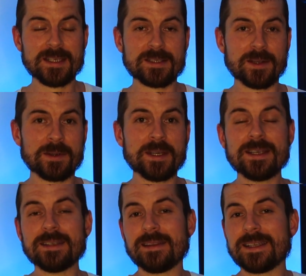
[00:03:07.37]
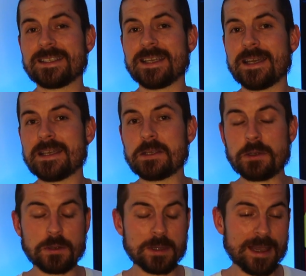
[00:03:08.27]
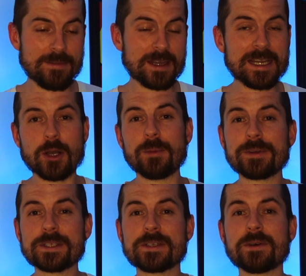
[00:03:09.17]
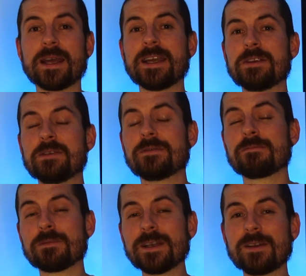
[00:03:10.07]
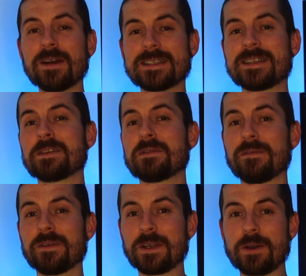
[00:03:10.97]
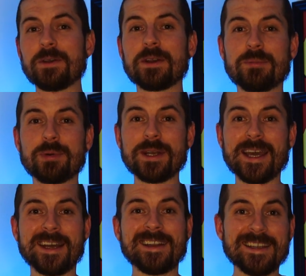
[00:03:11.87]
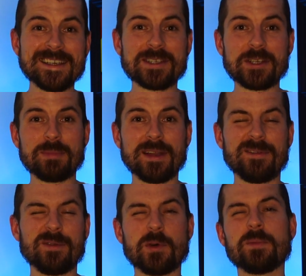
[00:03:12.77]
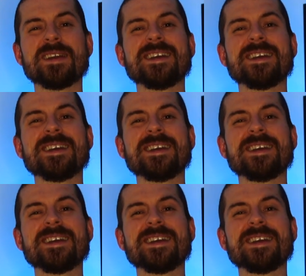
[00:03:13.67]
So let's say you have an e-commerce store and you've realized that you've forgotten to put analytics on your platform.